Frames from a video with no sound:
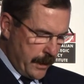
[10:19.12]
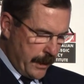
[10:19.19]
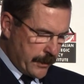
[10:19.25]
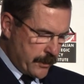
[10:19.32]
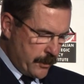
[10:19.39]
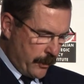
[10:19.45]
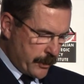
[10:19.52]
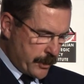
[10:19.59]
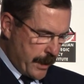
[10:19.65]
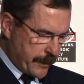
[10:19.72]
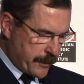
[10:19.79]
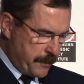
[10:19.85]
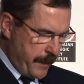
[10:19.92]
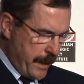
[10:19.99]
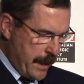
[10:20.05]
It is not
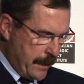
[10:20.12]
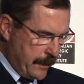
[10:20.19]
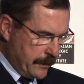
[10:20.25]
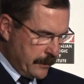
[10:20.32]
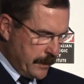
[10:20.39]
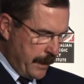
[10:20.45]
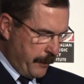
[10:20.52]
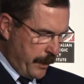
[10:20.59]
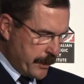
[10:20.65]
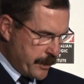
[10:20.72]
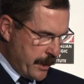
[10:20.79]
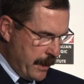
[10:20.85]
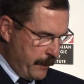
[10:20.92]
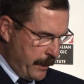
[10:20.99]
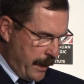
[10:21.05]
just me and my
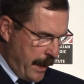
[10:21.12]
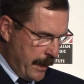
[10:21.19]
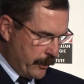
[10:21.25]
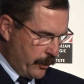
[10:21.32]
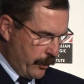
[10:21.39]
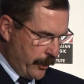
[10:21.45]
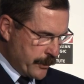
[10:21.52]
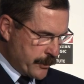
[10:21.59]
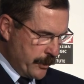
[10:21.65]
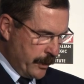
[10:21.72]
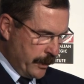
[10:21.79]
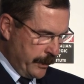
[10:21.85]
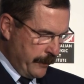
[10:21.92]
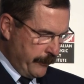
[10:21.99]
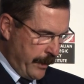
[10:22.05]
team in the headquarters who
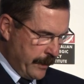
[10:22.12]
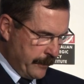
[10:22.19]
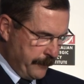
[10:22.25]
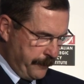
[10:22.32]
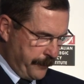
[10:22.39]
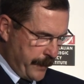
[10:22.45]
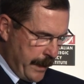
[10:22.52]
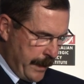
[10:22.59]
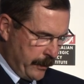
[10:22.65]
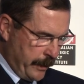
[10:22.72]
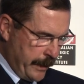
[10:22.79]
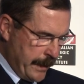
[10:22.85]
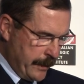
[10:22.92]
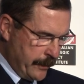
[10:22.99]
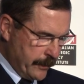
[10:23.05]
deliver and
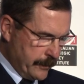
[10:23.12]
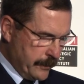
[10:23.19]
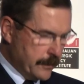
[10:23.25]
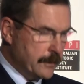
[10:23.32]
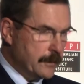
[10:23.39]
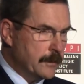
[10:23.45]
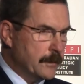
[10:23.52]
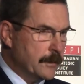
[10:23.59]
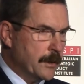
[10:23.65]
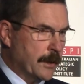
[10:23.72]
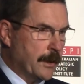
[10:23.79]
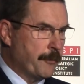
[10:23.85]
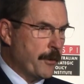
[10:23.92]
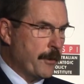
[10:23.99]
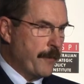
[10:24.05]
lead the
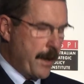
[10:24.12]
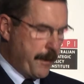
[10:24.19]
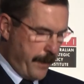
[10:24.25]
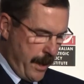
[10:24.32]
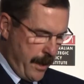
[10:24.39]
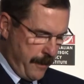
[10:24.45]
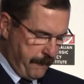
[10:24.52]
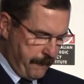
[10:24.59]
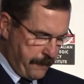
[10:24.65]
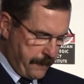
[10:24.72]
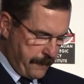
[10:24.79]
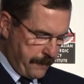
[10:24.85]
delivery of air power.